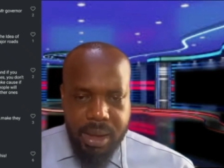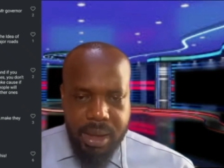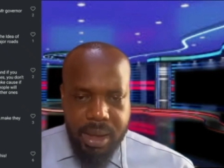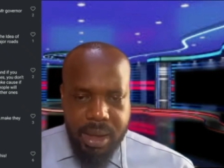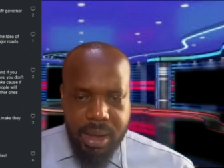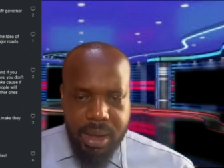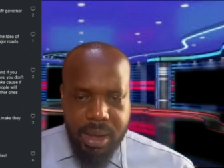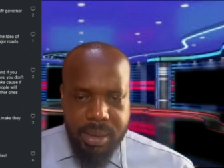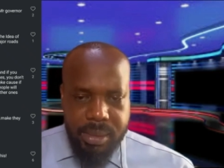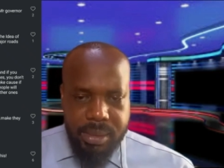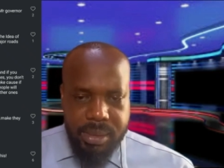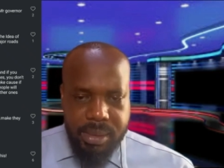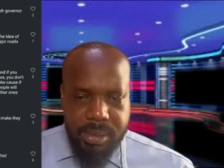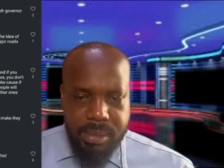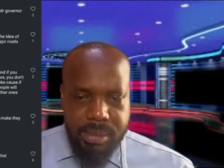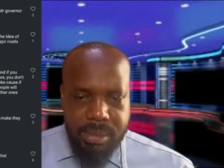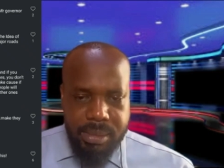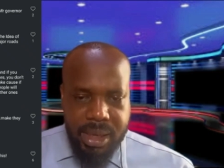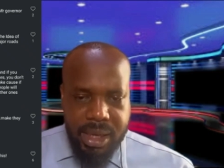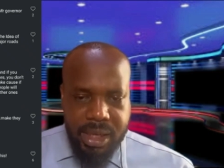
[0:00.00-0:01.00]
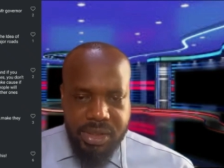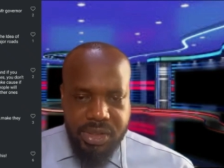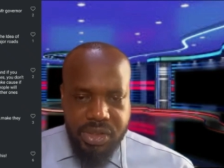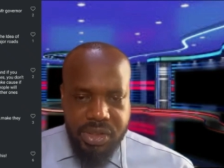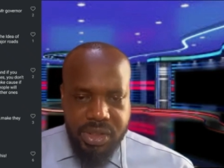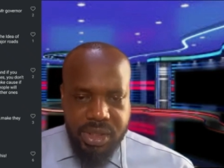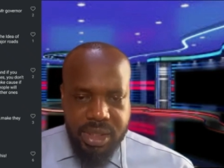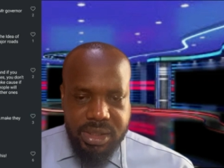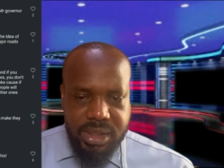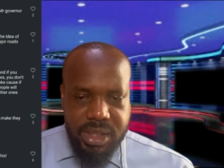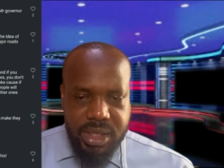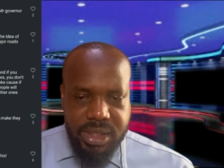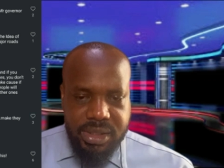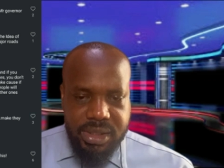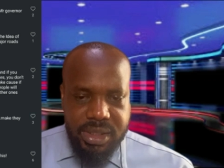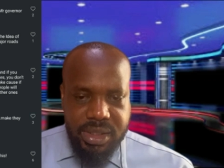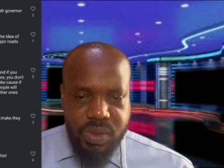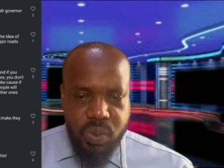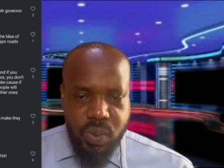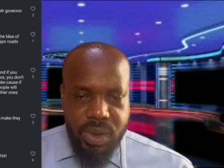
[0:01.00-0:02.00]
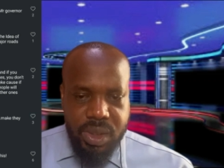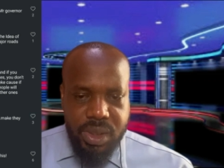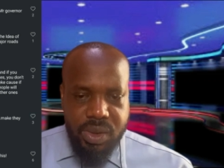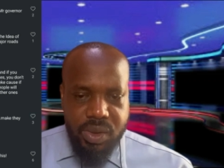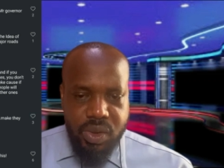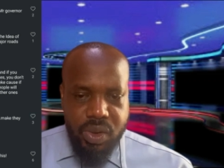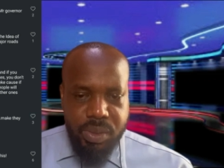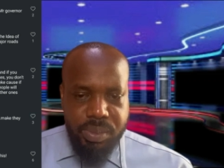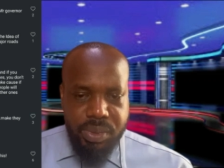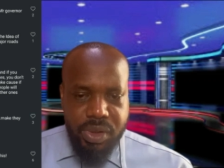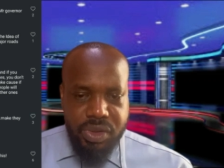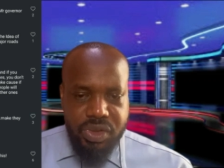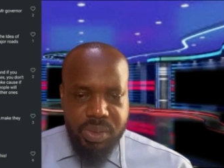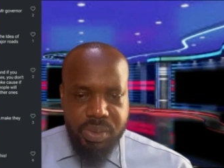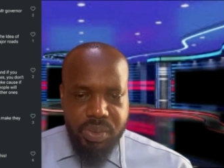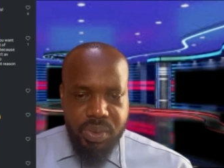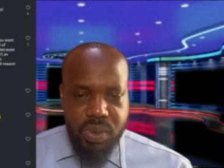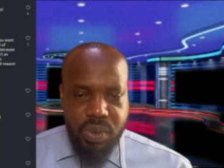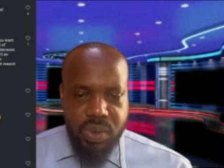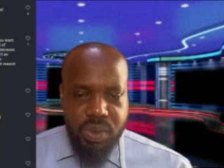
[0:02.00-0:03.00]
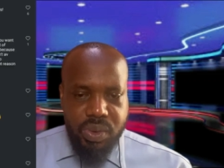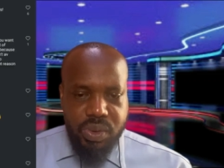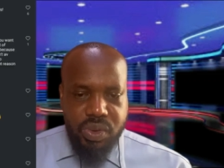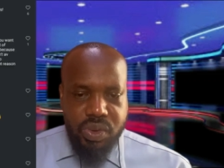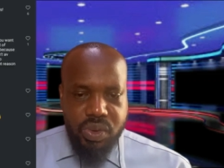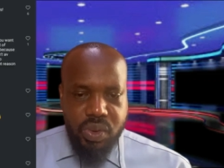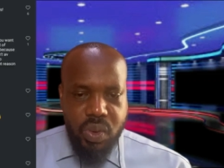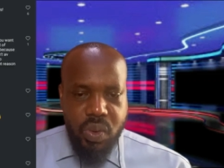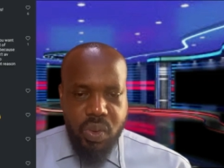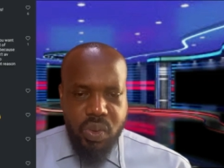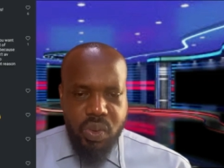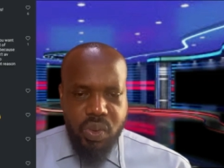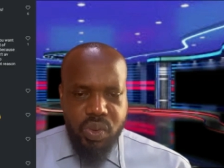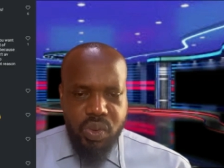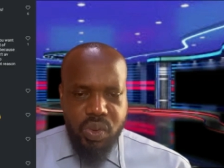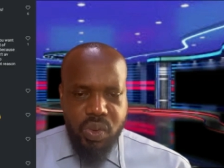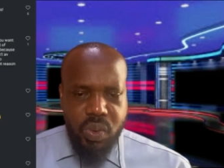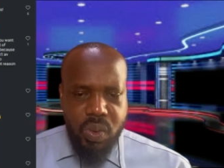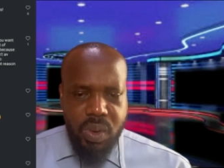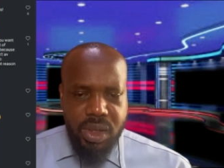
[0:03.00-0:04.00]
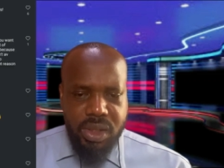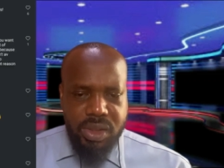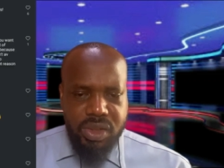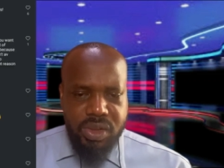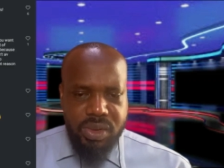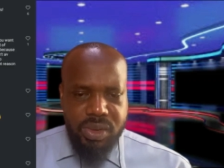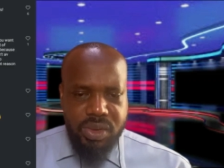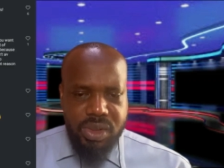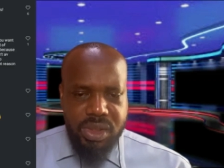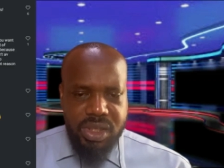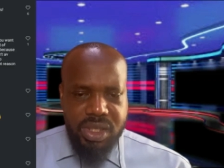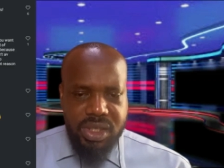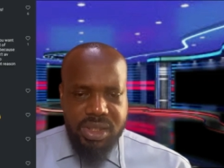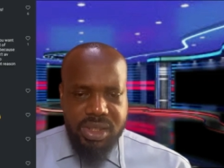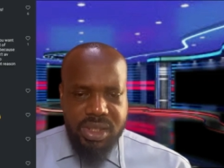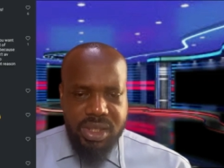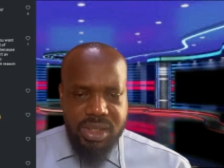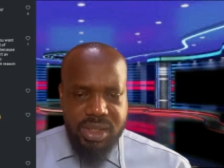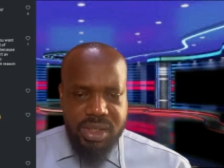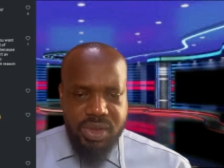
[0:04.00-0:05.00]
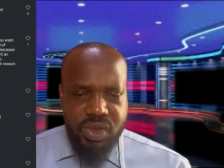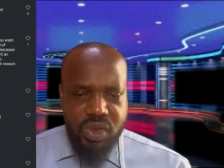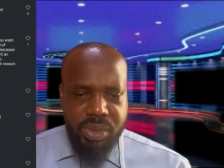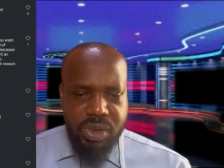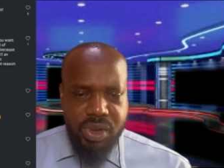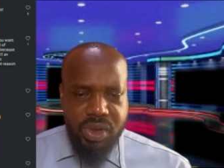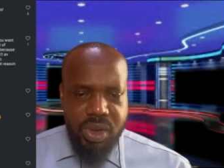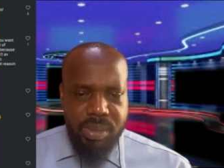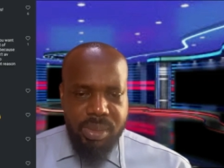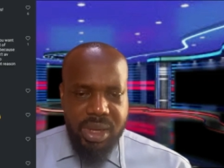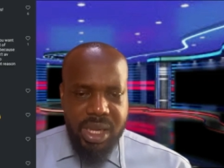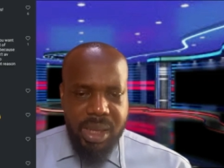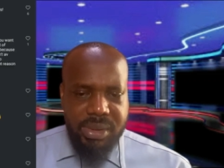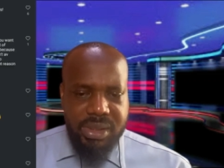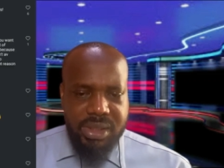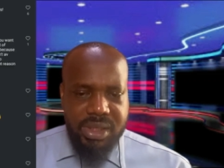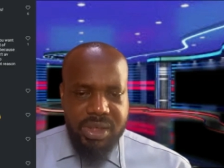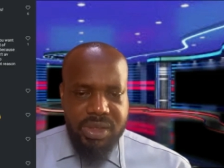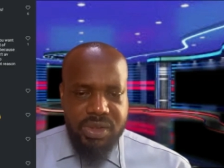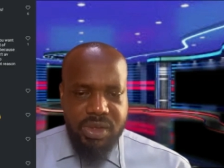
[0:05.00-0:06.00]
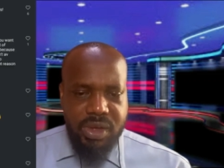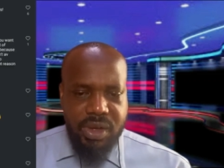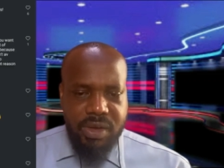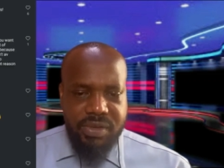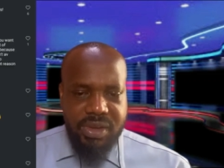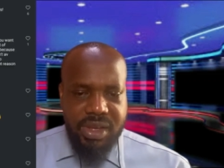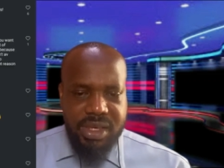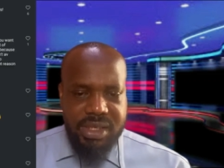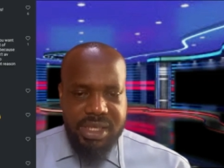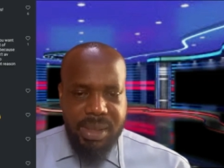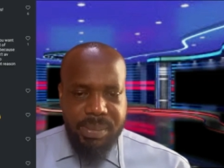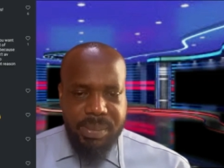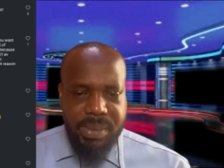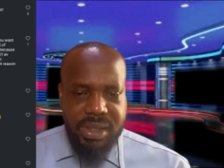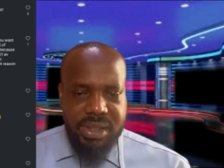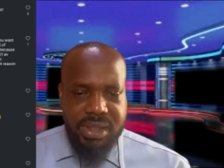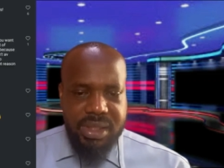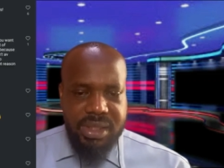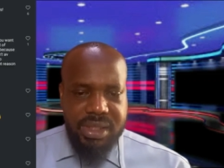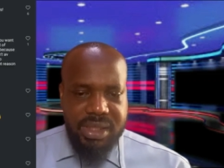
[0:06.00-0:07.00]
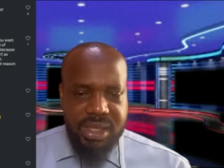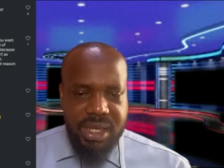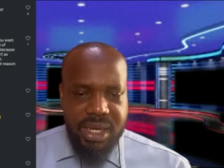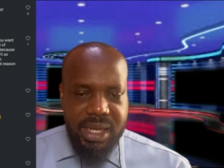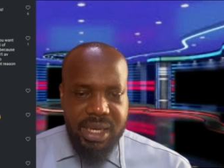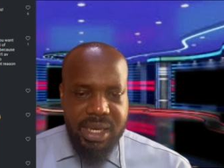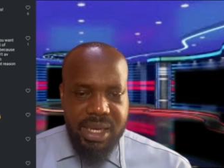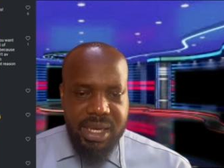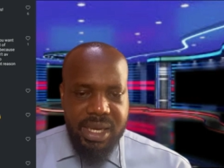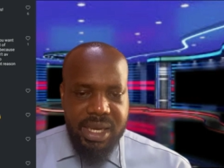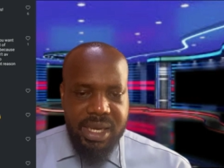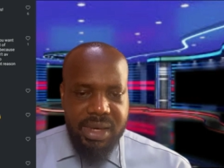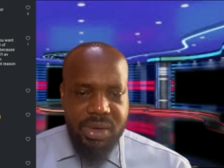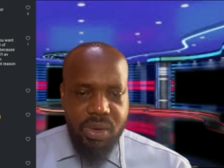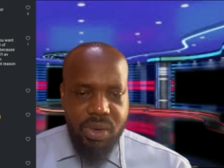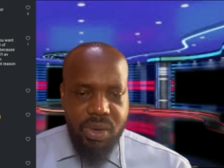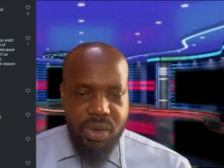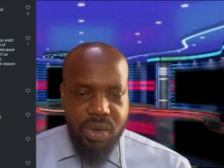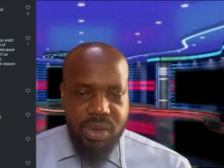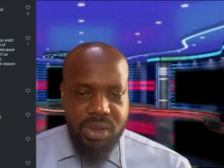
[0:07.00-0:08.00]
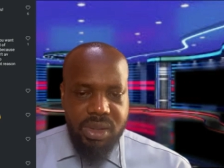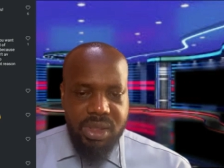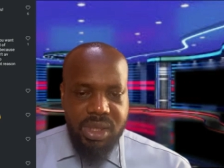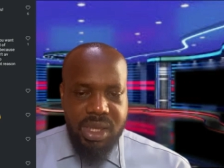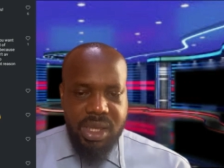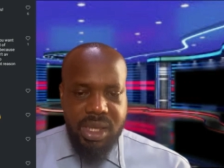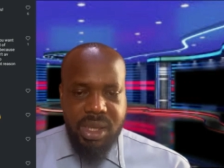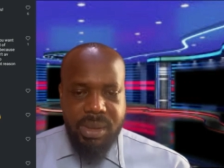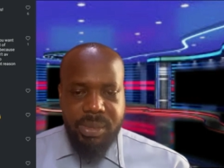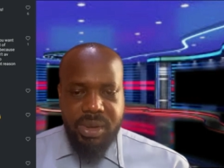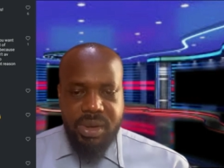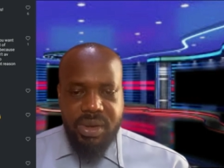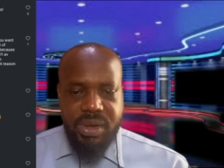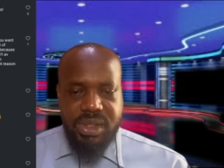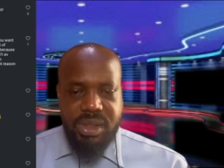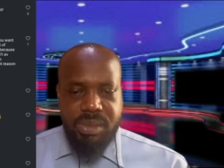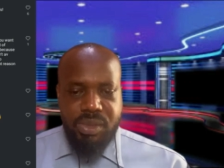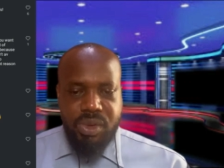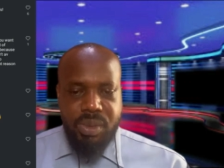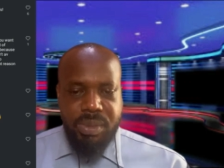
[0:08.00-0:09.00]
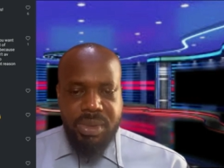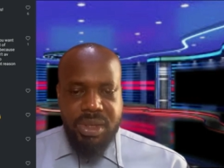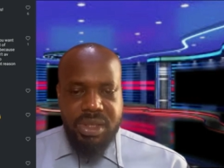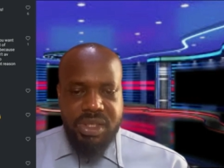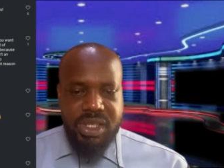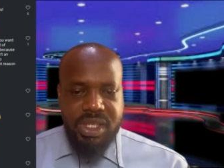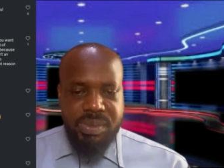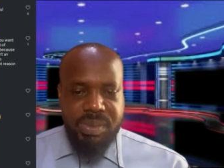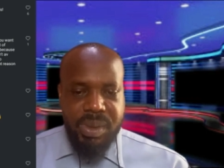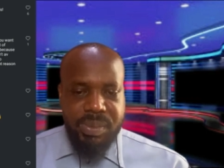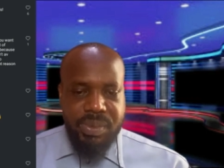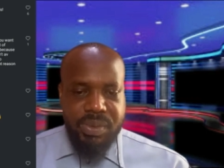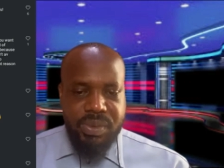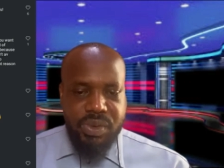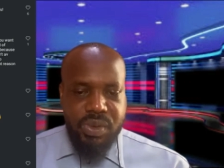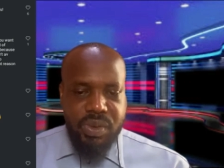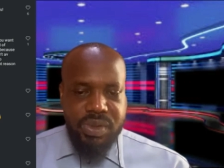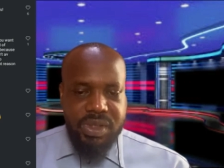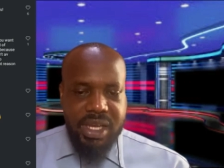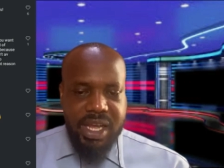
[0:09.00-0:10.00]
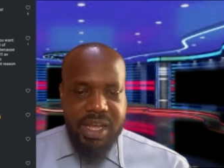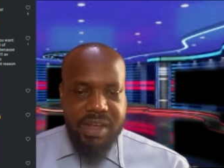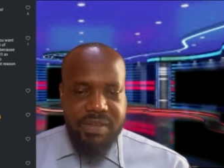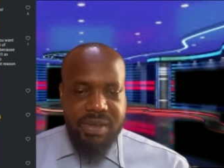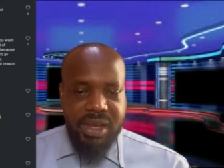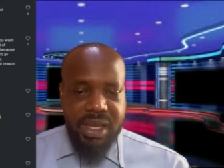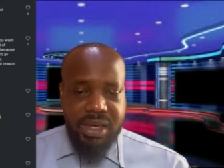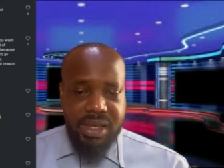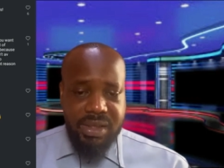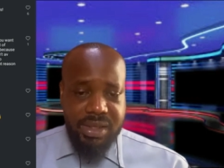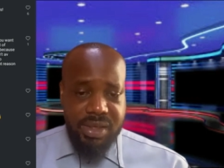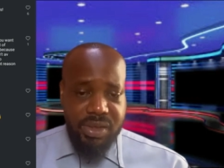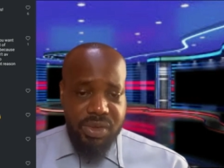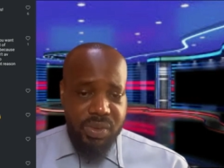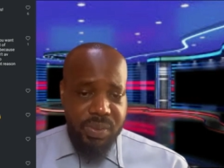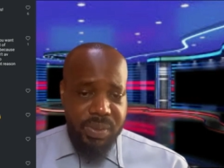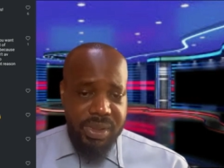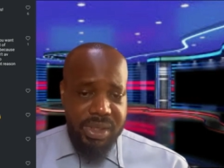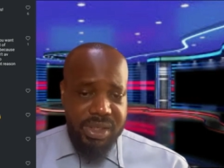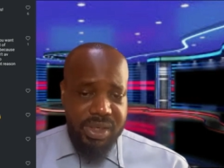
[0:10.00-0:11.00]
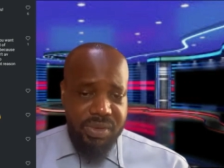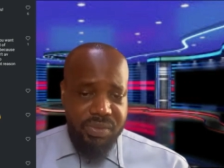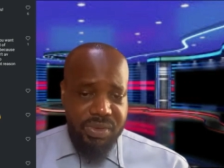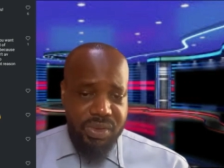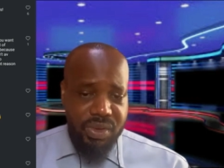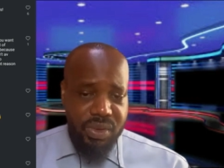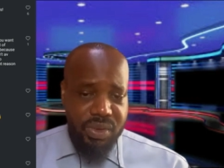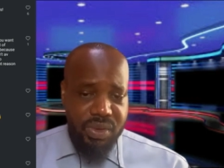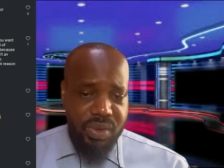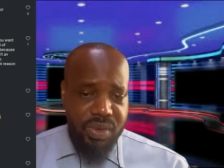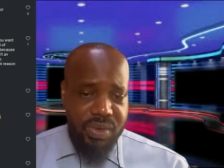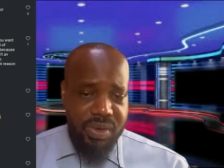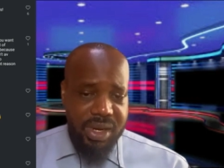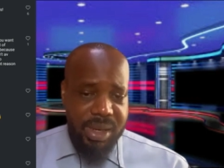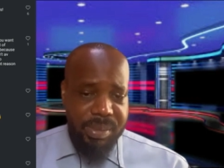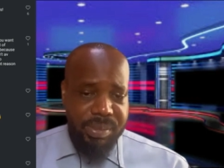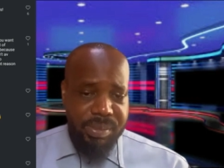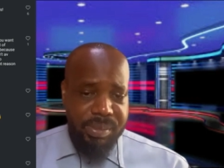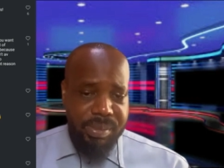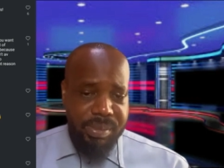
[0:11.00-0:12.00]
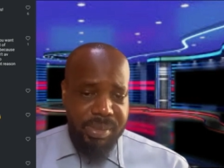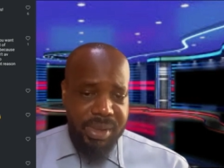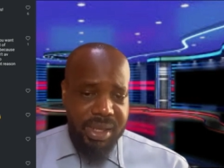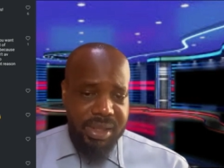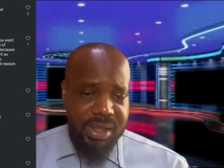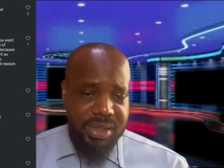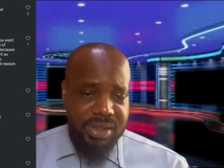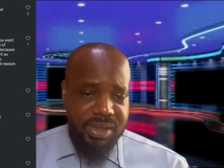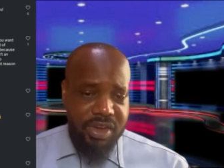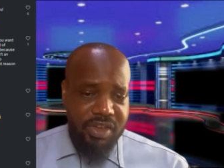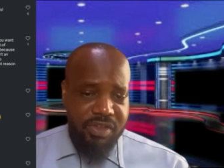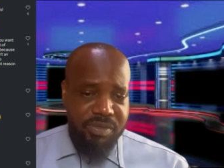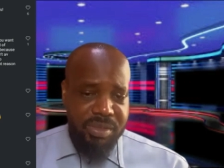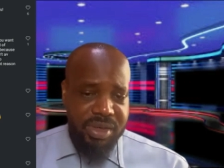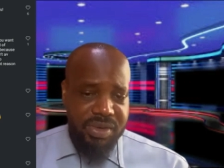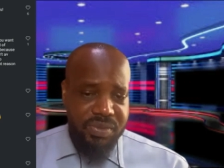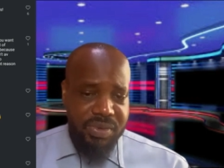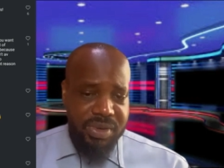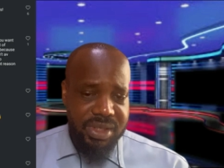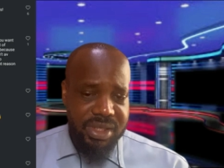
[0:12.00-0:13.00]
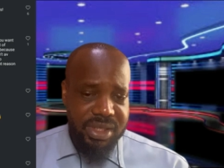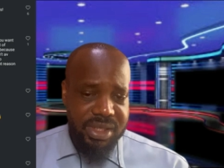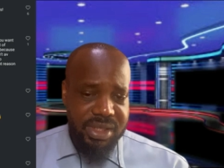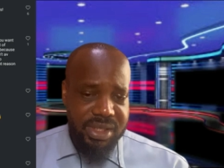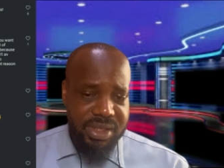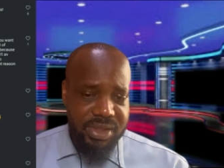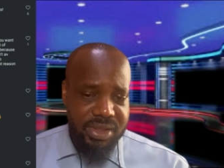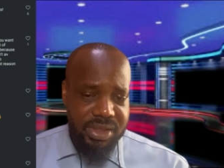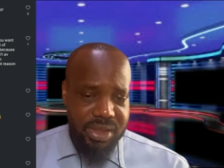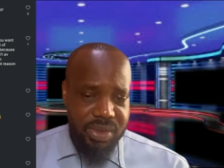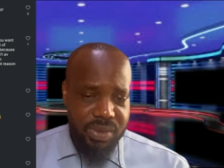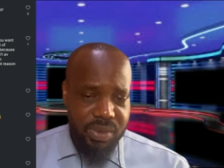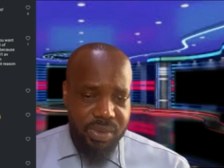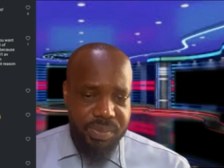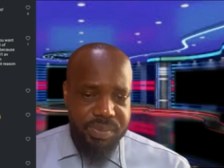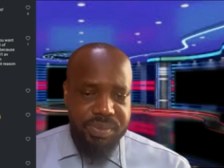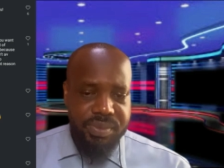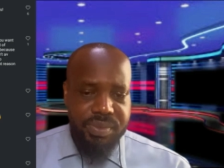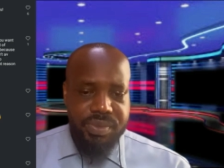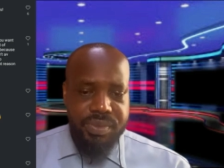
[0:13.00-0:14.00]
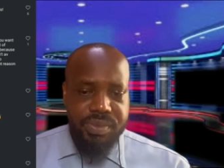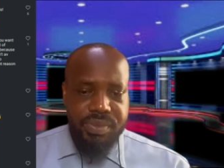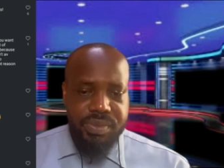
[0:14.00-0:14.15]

Machi says, this one no possible. So you want this city to become habitants of kidnappers, stealing and all, because the moment these people don't have anything doing, they resort to crime. Make this government reason this thing.